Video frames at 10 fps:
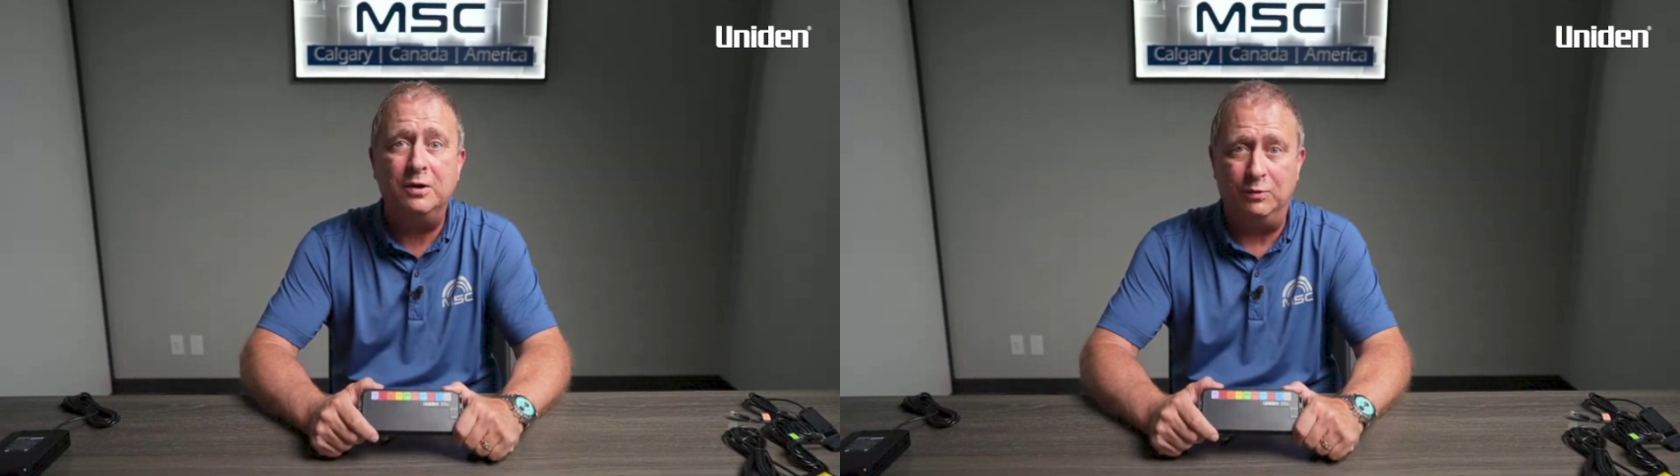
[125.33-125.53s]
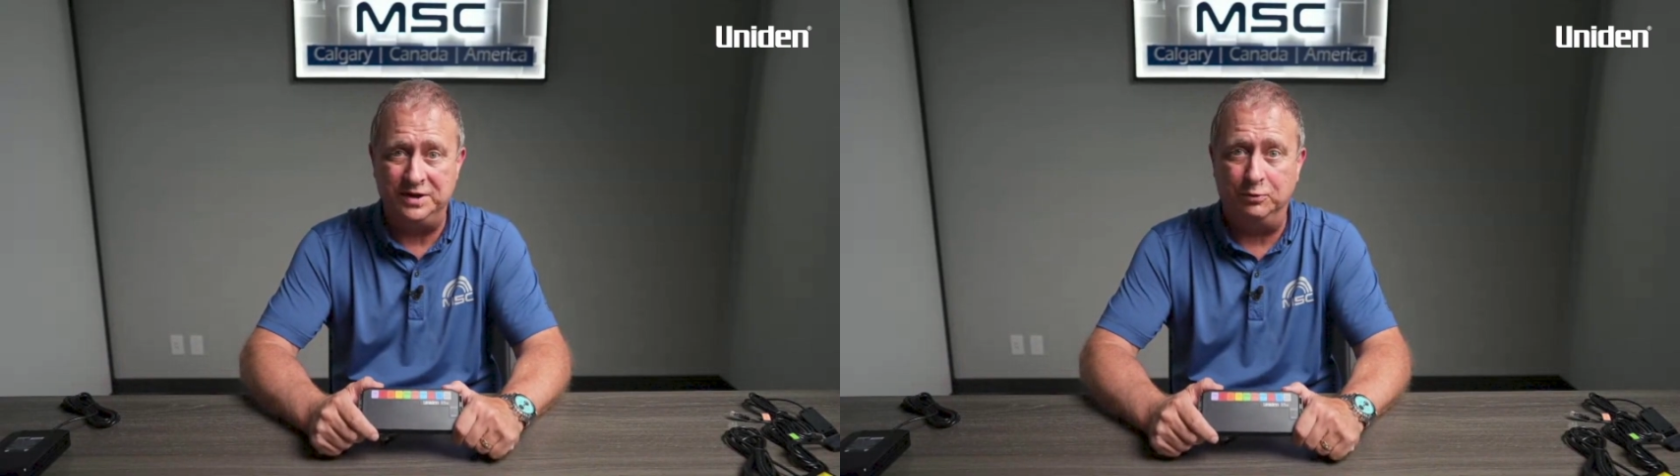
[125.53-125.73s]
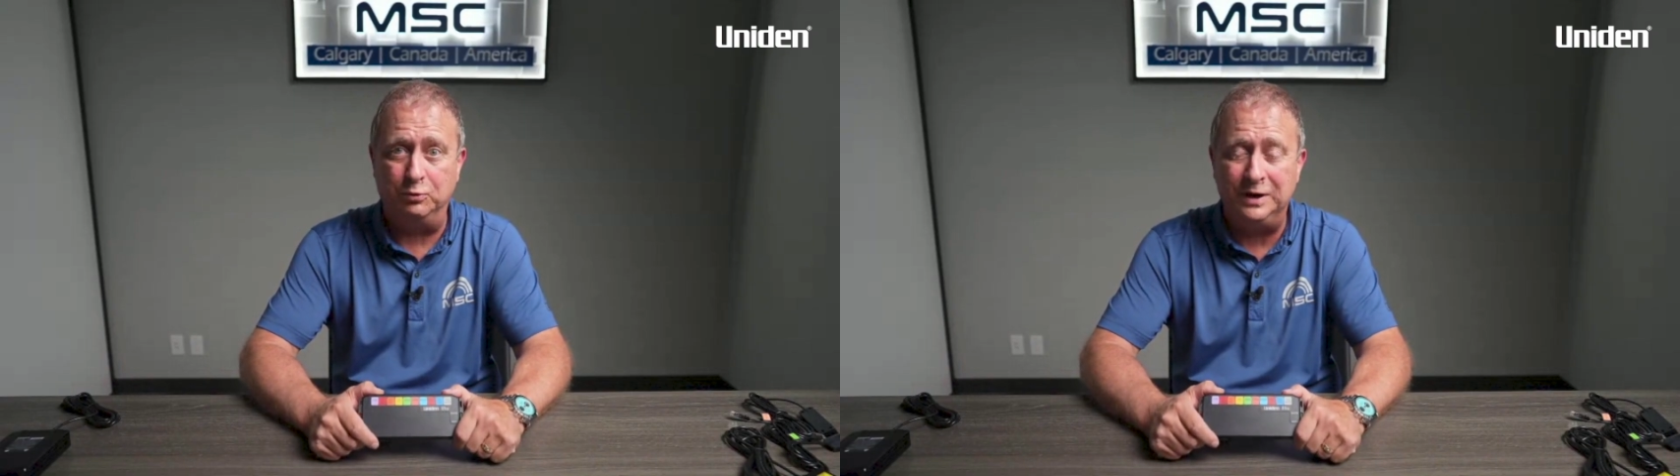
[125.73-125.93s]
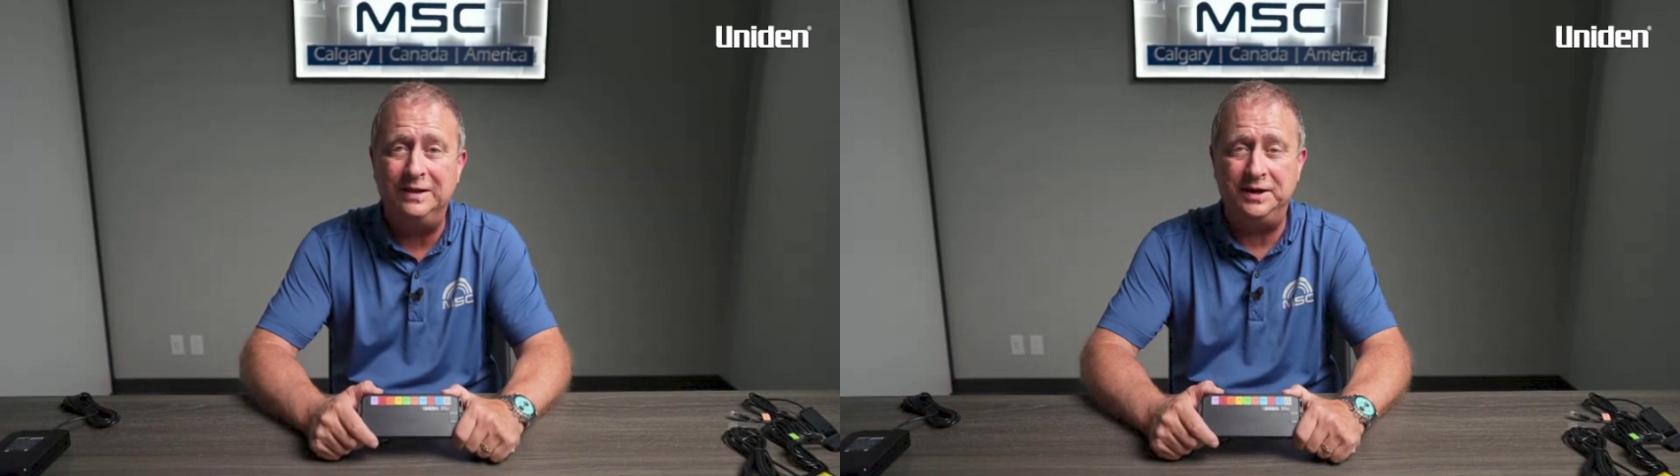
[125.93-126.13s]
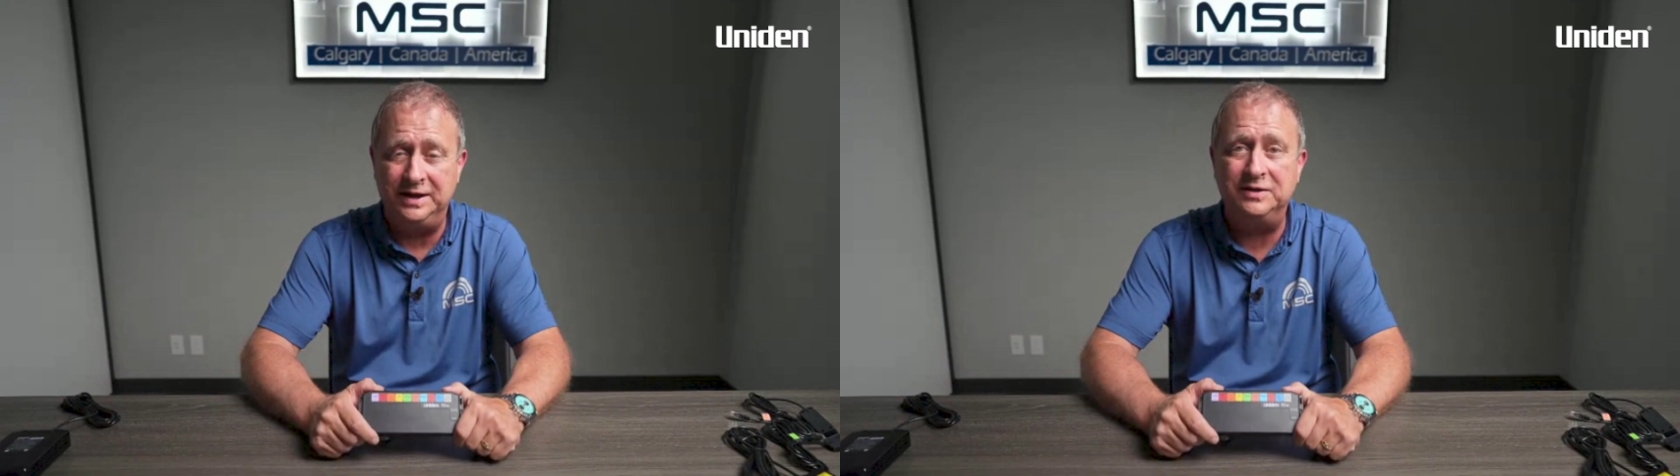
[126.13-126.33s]
when you really
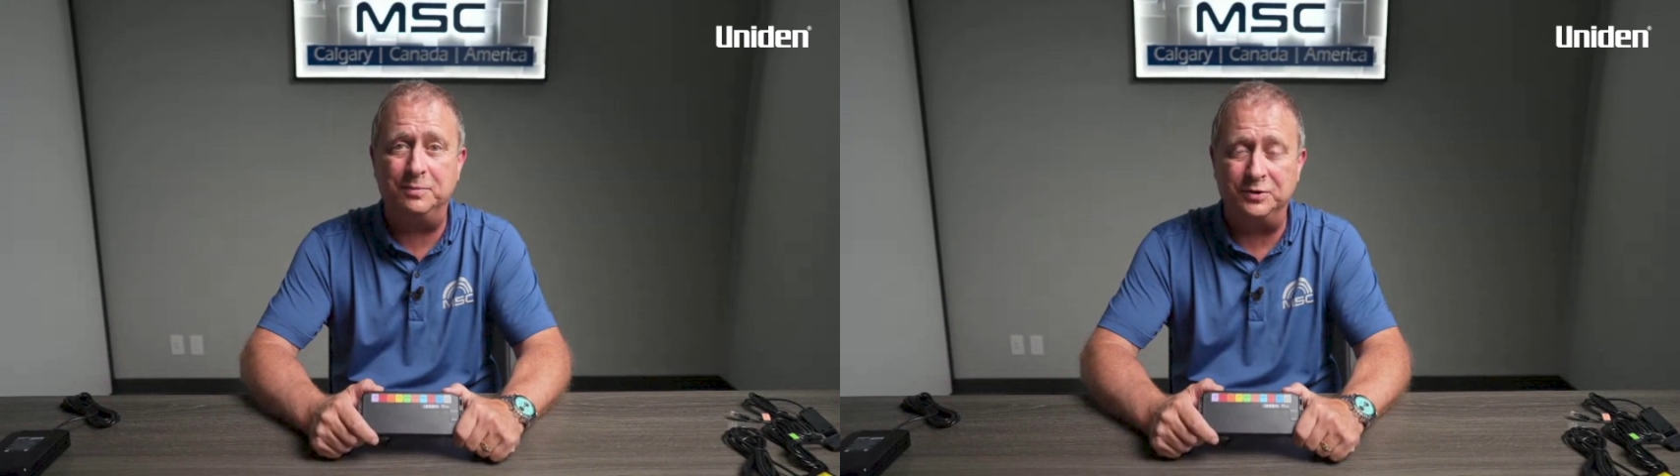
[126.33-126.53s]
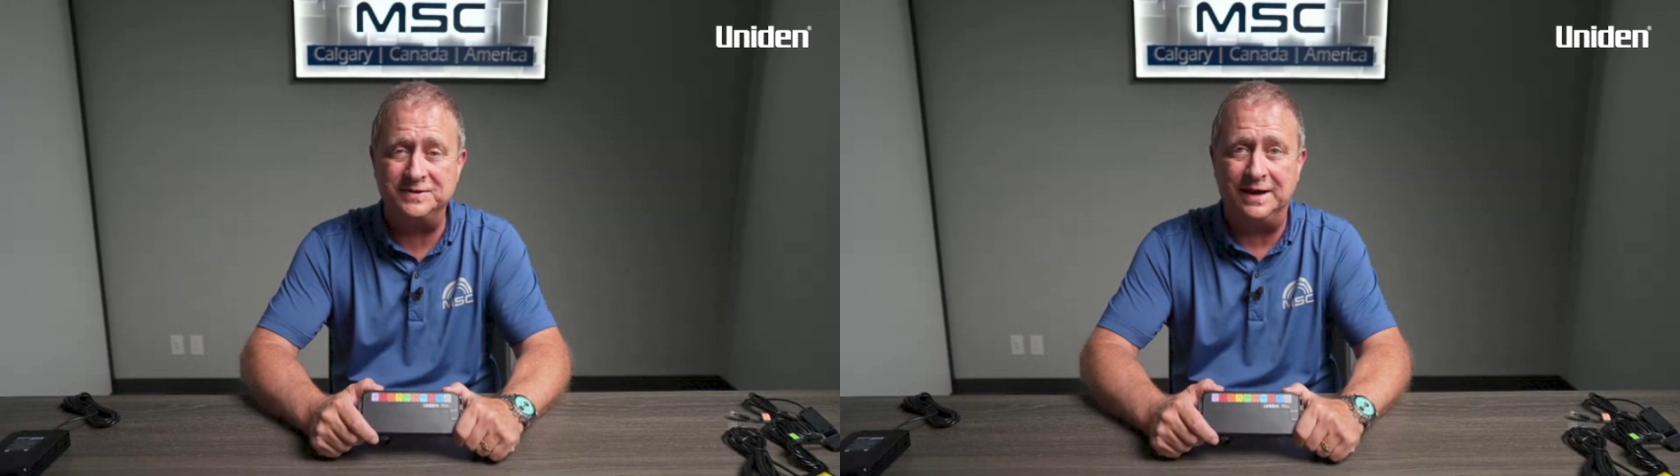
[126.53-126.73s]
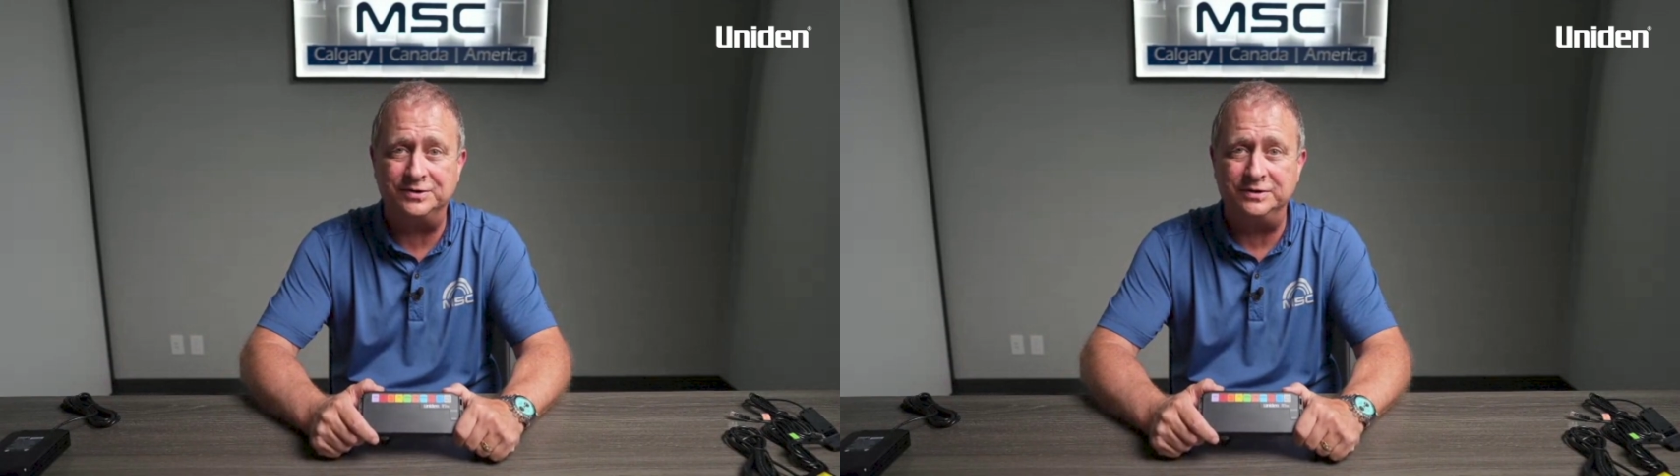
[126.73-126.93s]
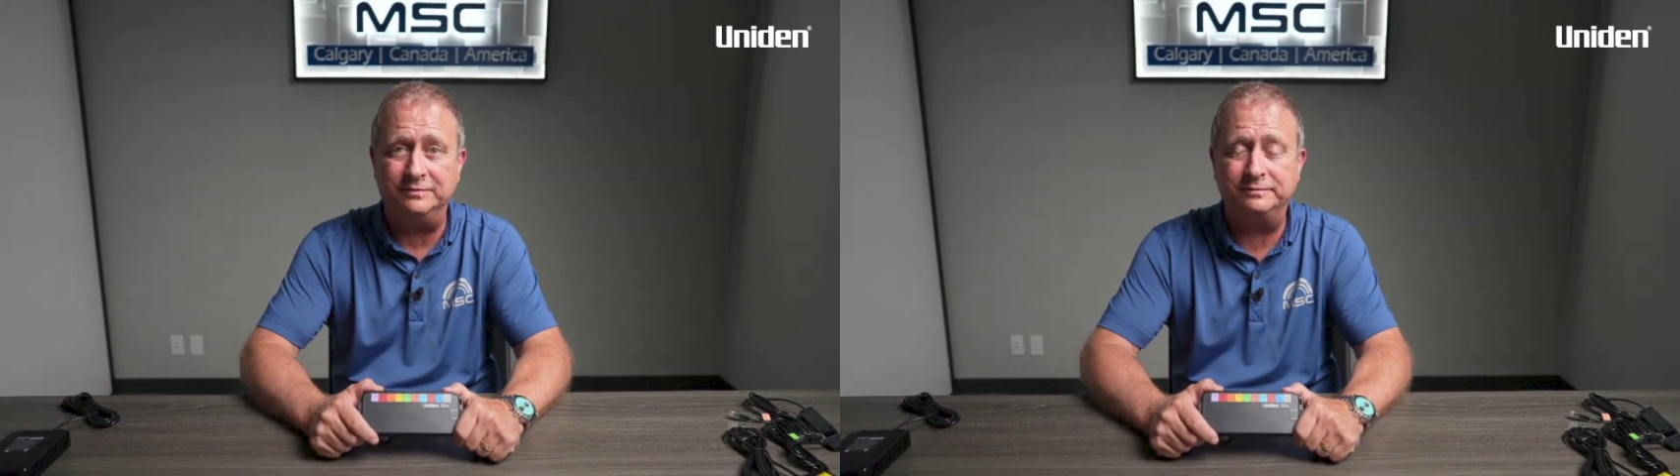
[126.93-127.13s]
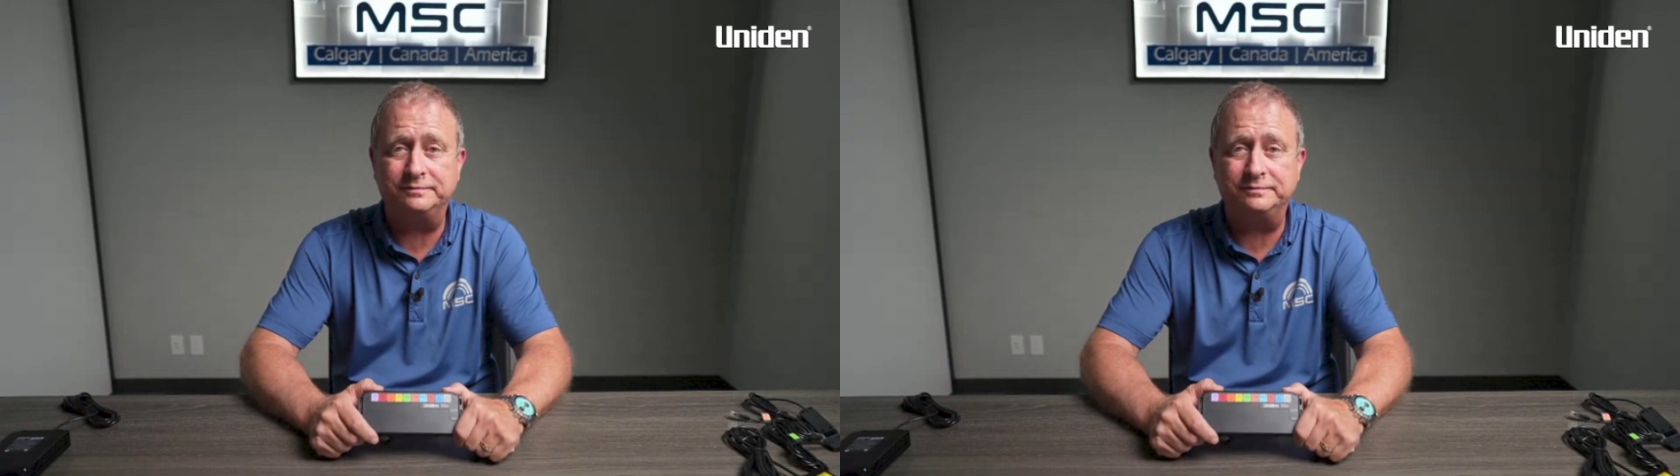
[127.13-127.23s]
need the protection.